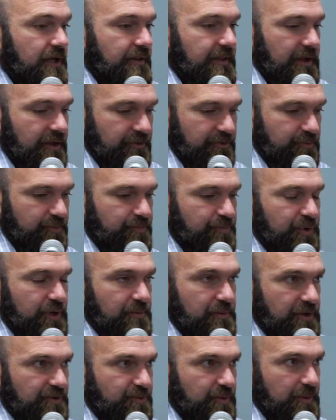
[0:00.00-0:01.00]
And that was pretty
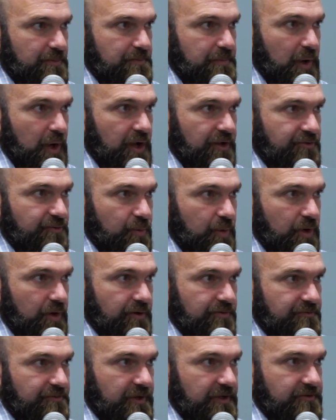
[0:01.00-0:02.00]
much what bonds were
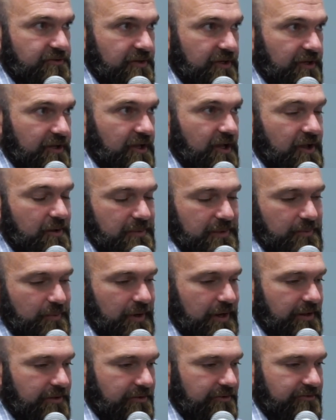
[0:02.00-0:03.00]
in fixed income, and
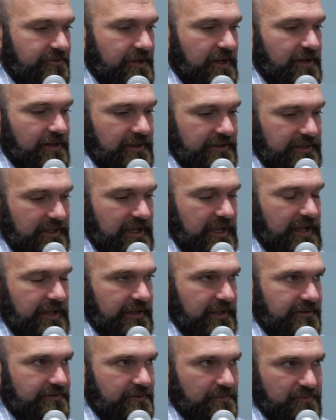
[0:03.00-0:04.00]
why it's kind of like, I
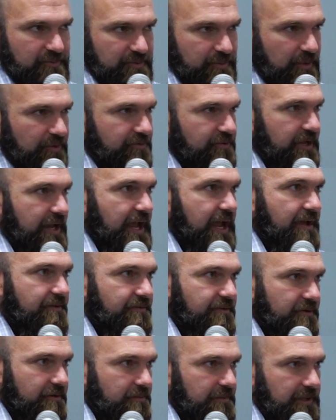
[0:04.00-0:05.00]
guess I'm supposed to have
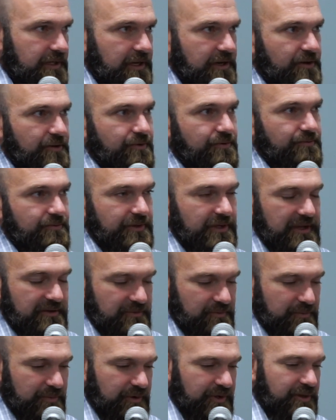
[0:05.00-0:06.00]
them, but they
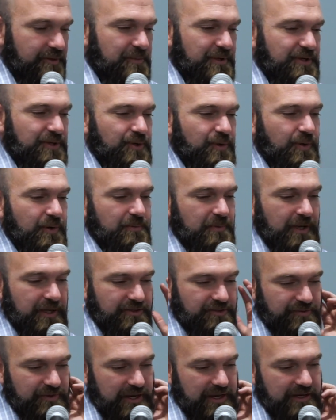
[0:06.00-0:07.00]
haven't really been doing
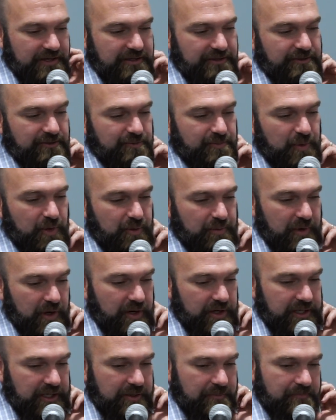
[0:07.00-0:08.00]
much, right, in this bull
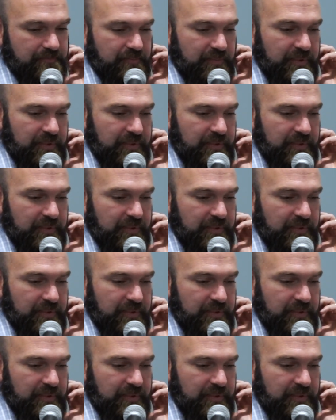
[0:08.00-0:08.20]
market.